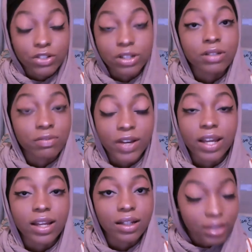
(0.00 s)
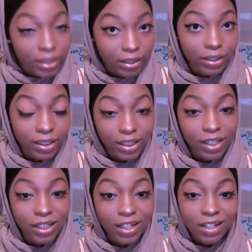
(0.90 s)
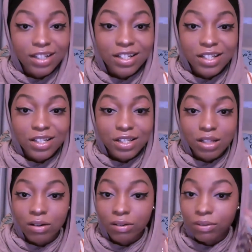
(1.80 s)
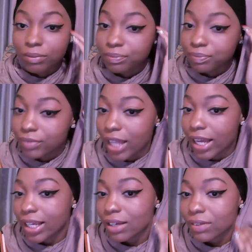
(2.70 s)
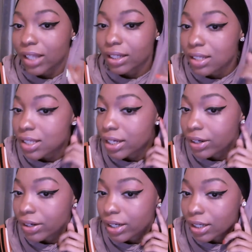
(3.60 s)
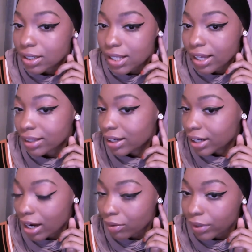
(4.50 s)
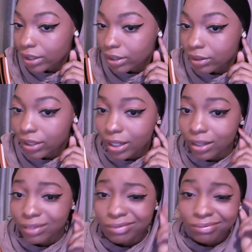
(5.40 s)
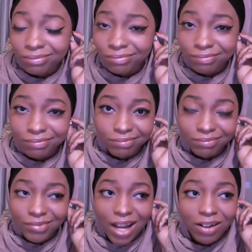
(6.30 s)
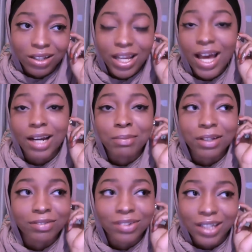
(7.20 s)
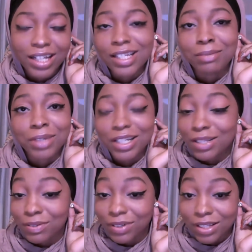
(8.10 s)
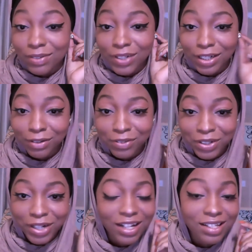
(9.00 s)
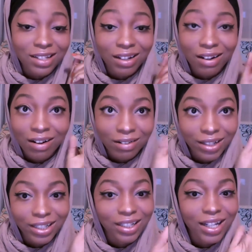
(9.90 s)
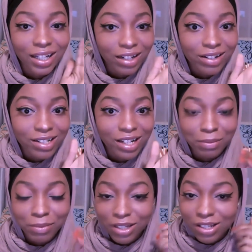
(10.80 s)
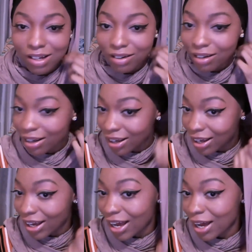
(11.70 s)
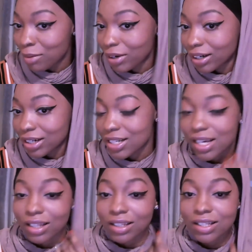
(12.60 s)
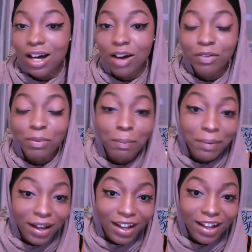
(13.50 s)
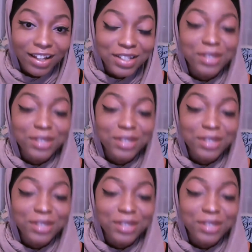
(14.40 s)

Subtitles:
to fake, literally. So like even like these earrings, like they're not real, and I only had them in for like 10 minutes for this video for you guys, and they're already like irritating me. So I'm ready to take these off, but